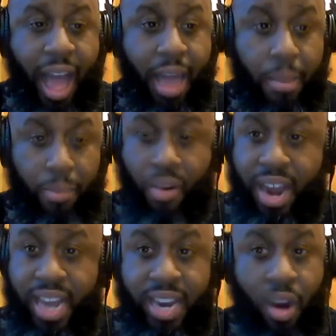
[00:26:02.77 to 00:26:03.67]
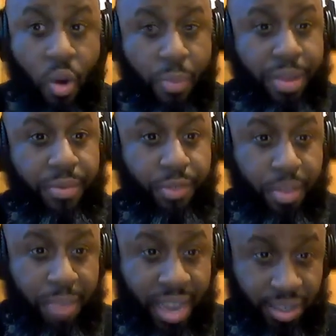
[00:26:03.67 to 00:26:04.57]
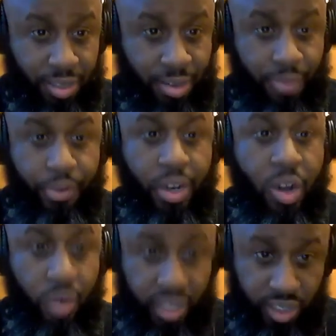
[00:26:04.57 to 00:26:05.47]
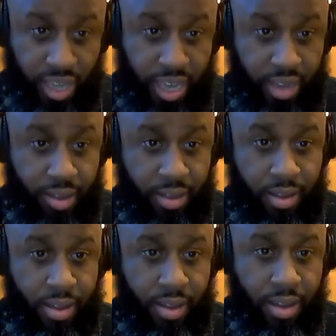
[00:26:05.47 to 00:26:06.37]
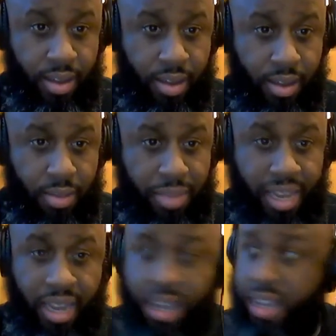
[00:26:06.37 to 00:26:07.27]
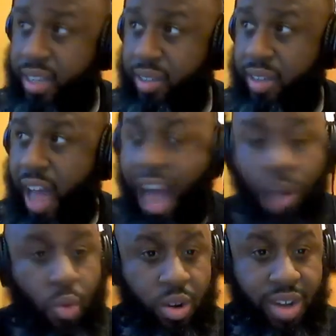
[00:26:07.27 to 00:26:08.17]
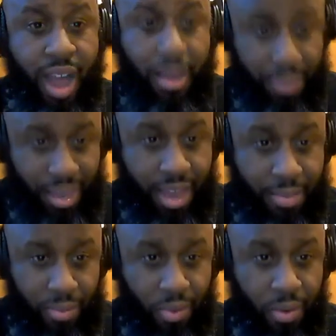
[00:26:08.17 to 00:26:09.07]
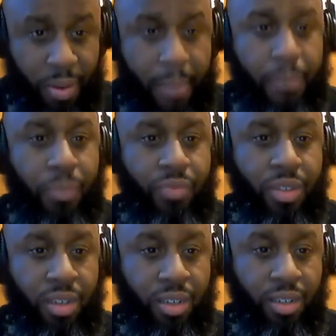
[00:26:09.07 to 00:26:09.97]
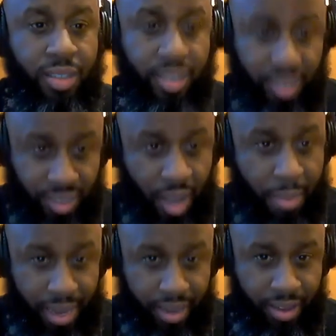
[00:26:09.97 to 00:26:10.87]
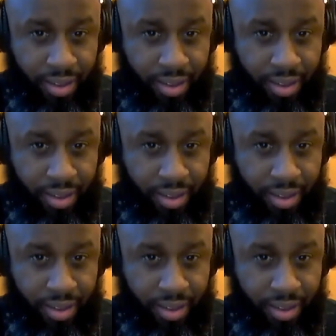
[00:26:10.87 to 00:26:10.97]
am praying and hoping for the best for Cody's sake, because I will not be able to stomach